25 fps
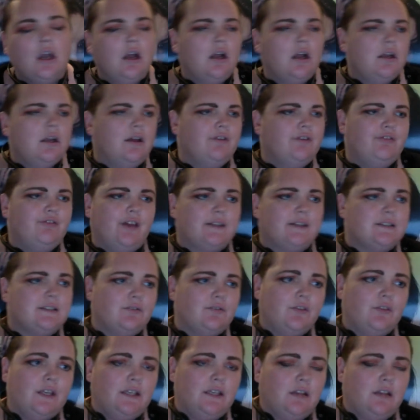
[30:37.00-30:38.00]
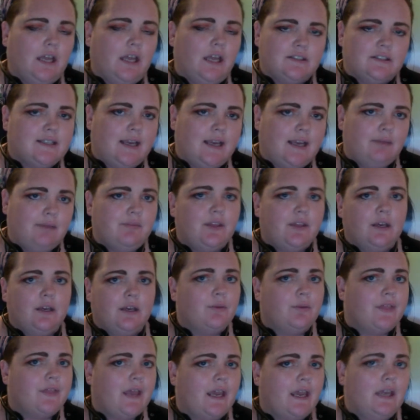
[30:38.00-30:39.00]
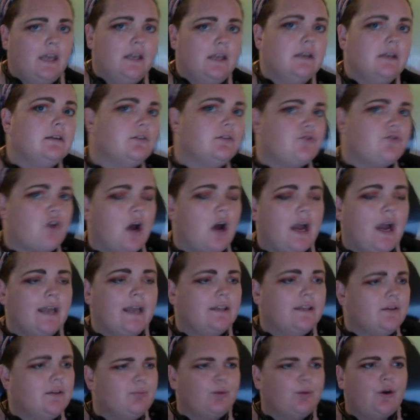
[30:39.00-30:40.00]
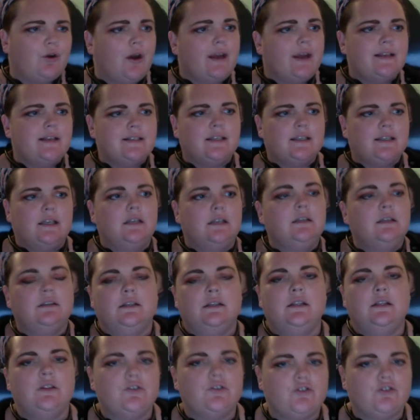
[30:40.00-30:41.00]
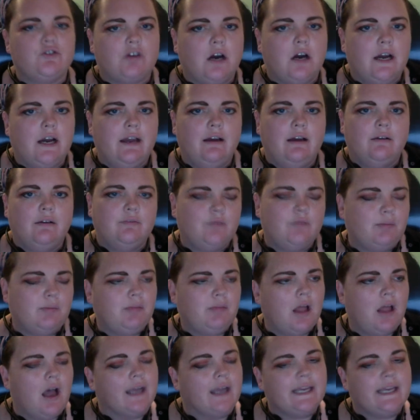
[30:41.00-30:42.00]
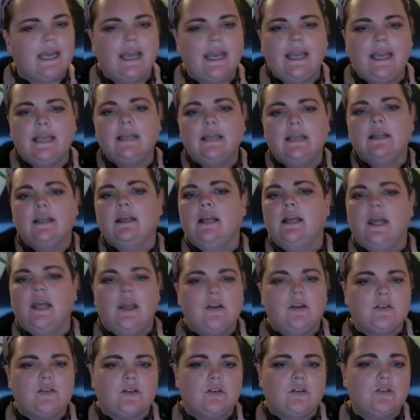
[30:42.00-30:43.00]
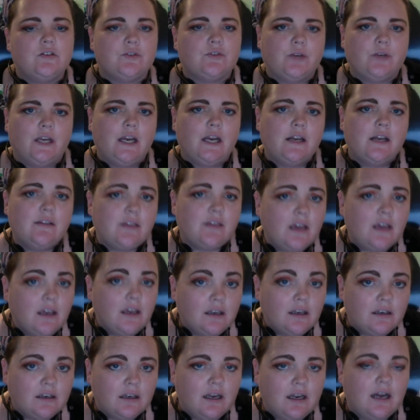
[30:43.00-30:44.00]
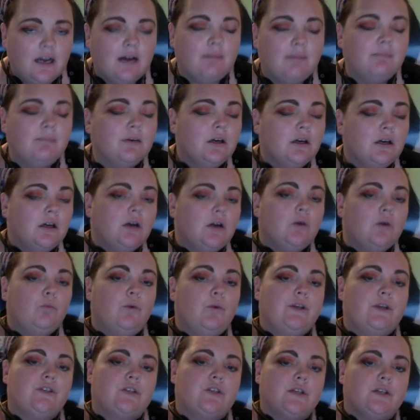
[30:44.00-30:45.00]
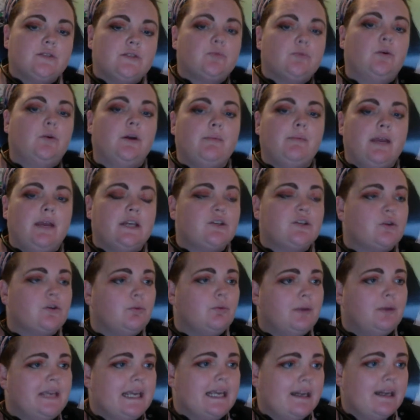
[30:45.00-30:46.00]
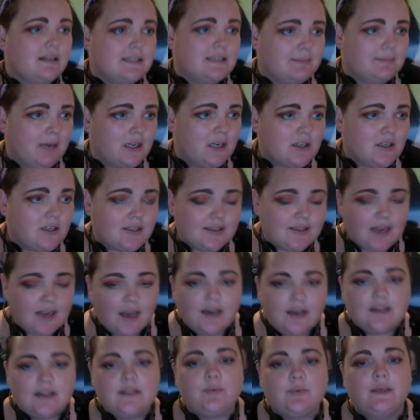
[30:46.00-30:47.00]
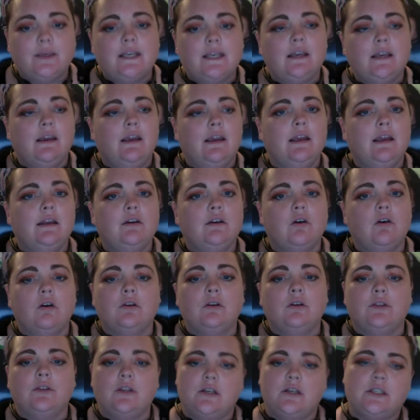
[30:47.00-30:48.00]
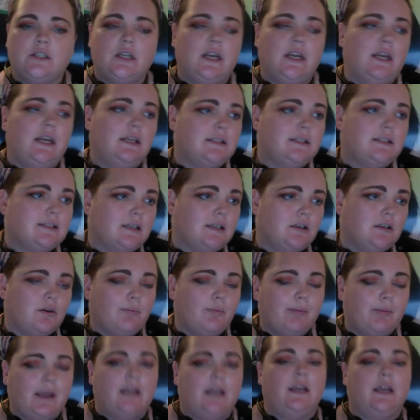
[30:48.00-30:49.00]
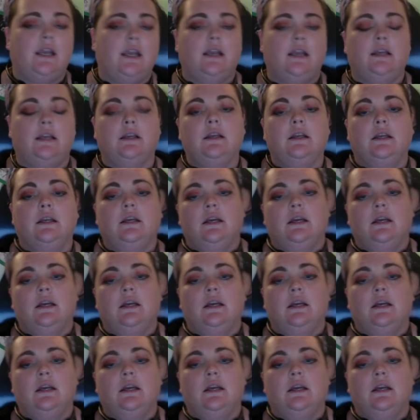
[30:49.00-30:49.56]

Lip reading: Effectively, like same thing with heat, drying them crazy in the dryer, applying heat is not doing anything. We just want to make sure we get as much sun as we can on the sheets and your bedding.